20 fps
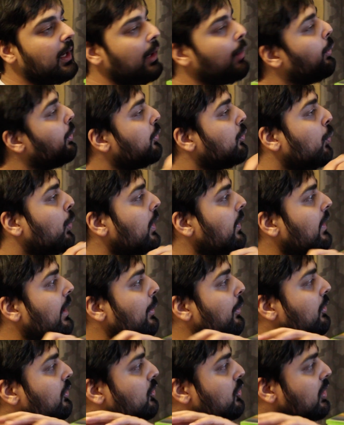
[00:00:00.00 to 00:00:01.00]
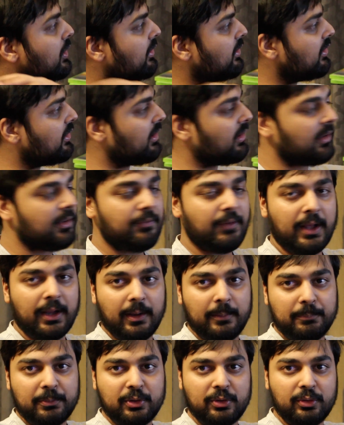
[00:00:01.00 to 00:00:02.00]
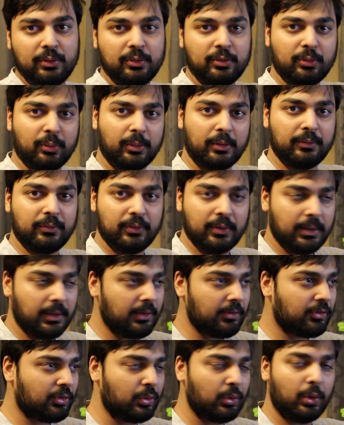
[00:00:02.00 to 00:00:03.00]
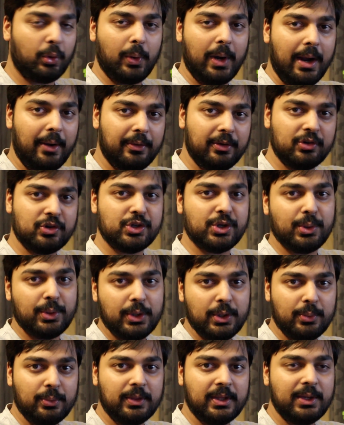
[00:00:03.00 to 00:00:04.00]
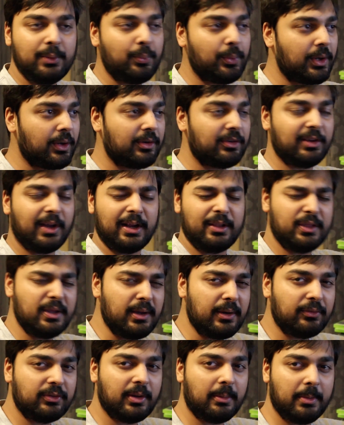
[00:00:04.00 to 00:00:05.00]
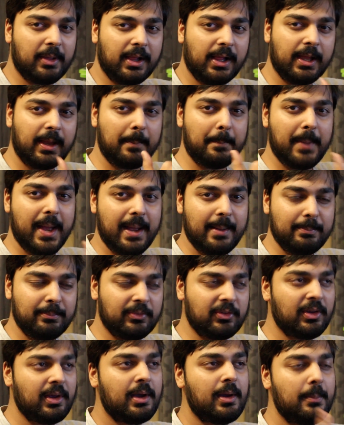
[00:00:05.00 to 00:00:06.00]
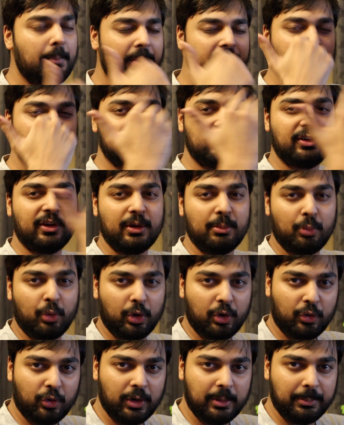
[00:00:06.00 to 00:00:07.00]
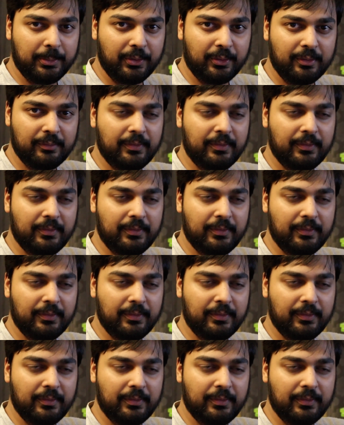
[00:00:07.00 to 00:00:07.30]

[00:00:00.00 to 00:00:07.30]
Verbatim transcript: It was one that was just developed to sort of screw around and show you the weird side. Think of something like MEMS, but just in a more creepier